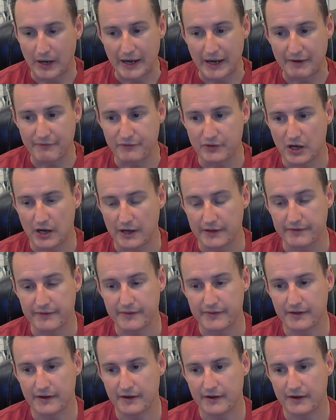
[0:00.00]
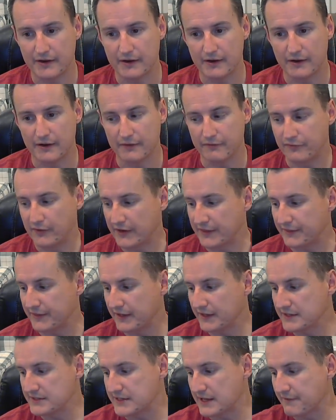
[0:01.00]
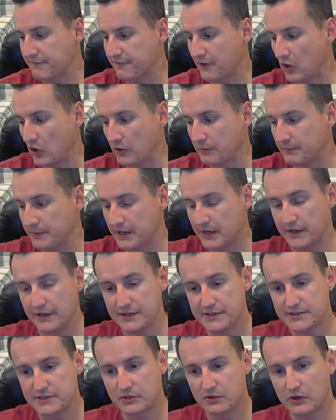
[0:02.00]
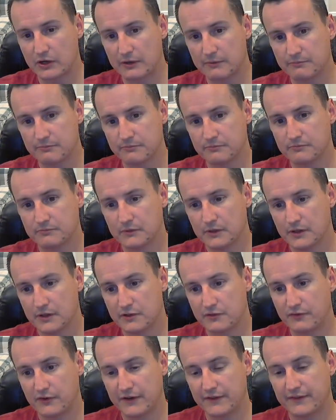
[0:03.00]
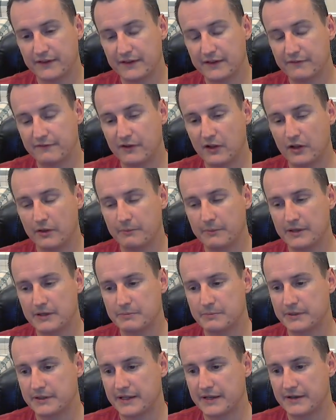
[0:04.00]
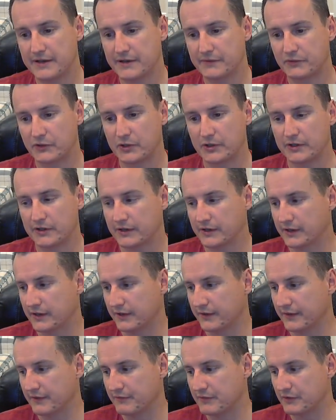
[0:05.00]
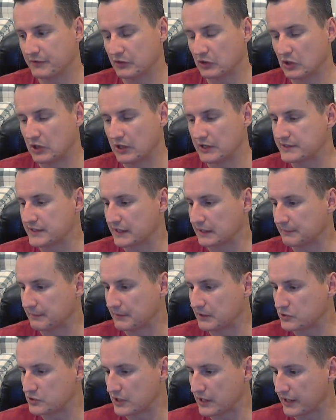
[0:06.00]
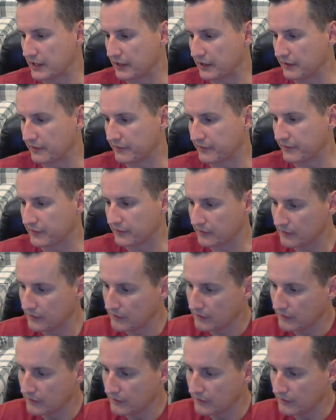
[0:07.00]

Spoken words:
I have not. Funny thing is, they followed me on Instagram. It's a funny thing, they followed me, but they've never contacted me to try out anything.